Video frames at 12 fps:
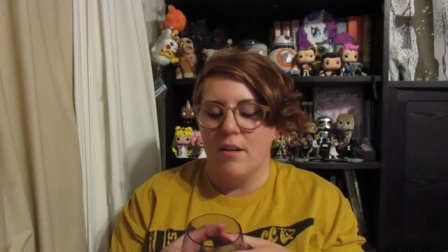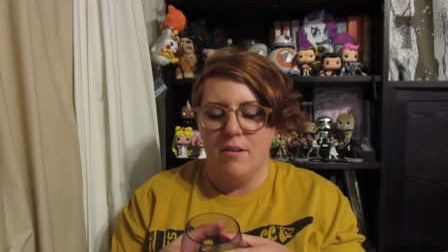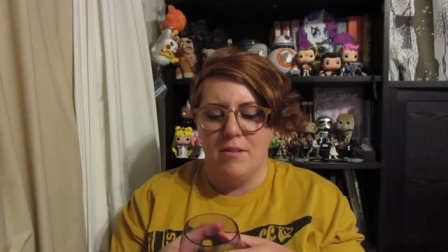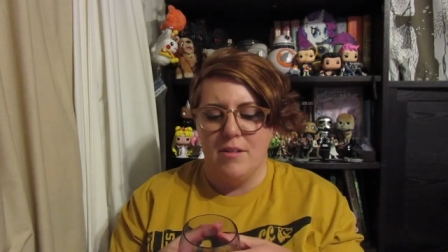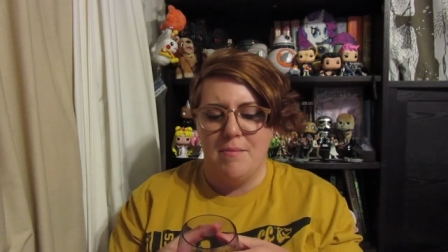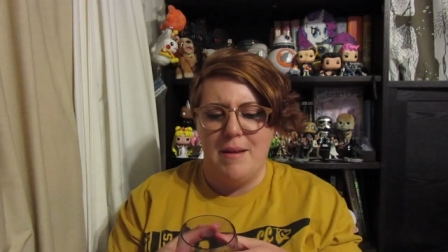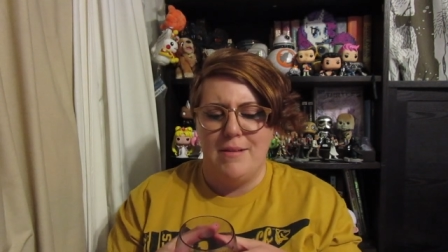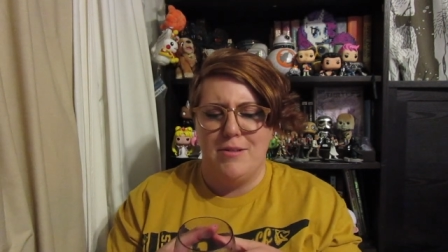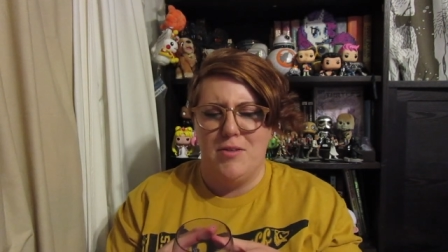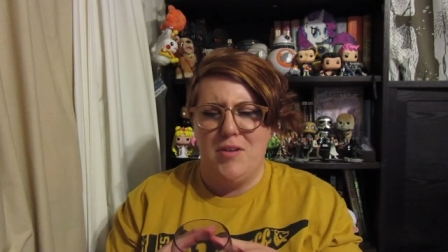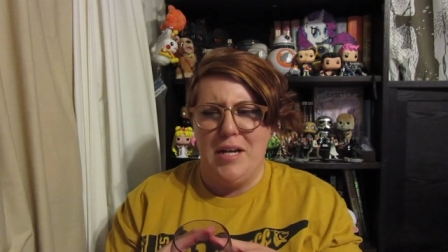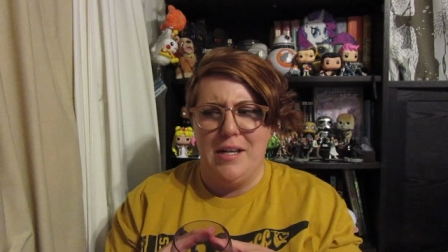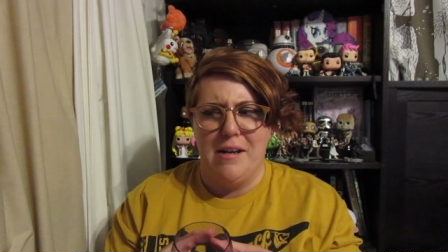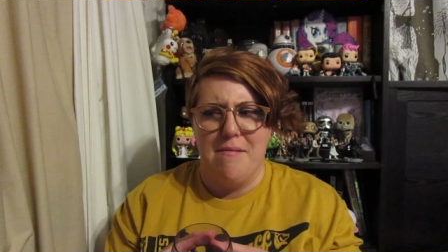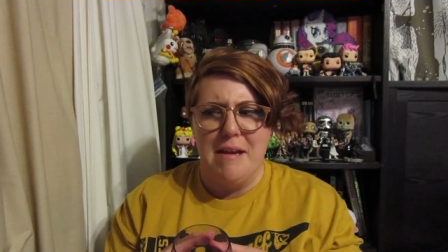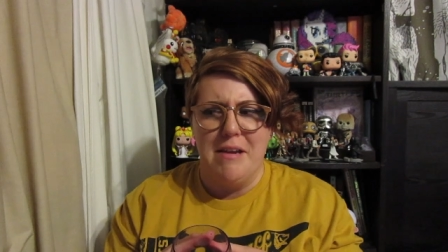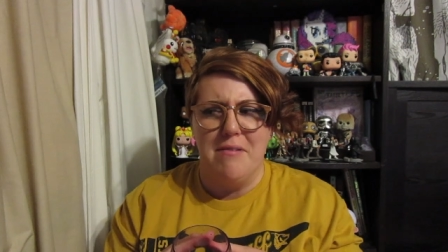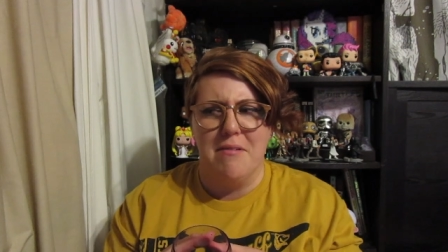oh, this man's attracted to
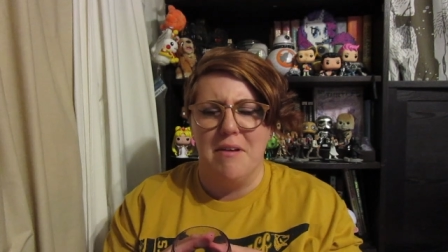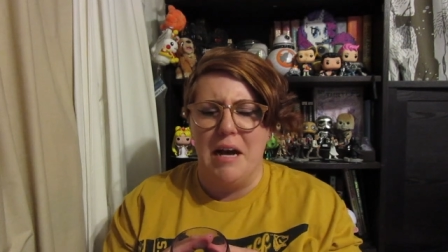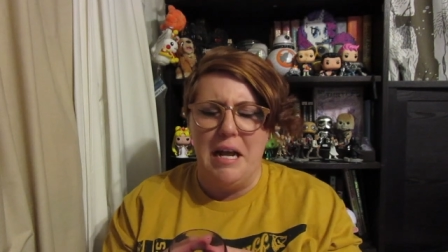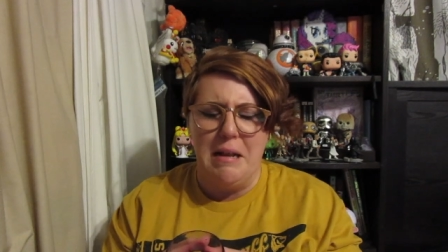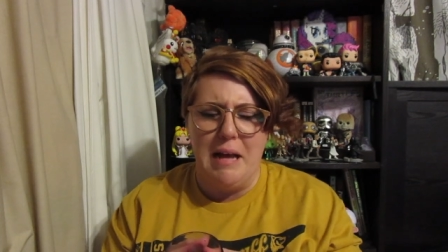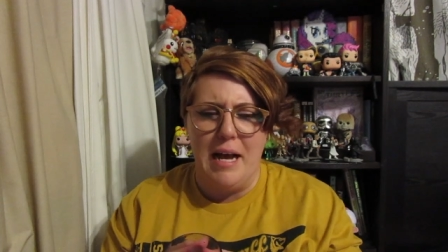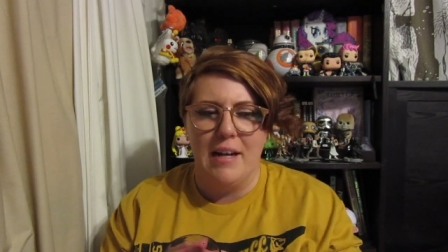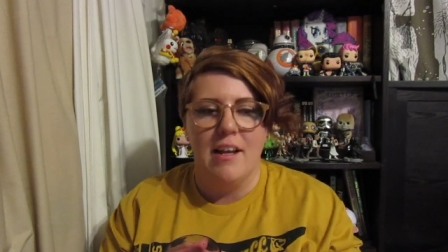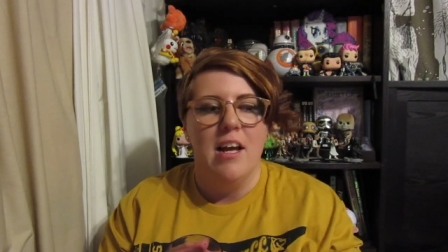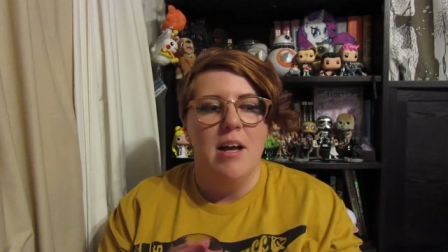me, I don't know how to act.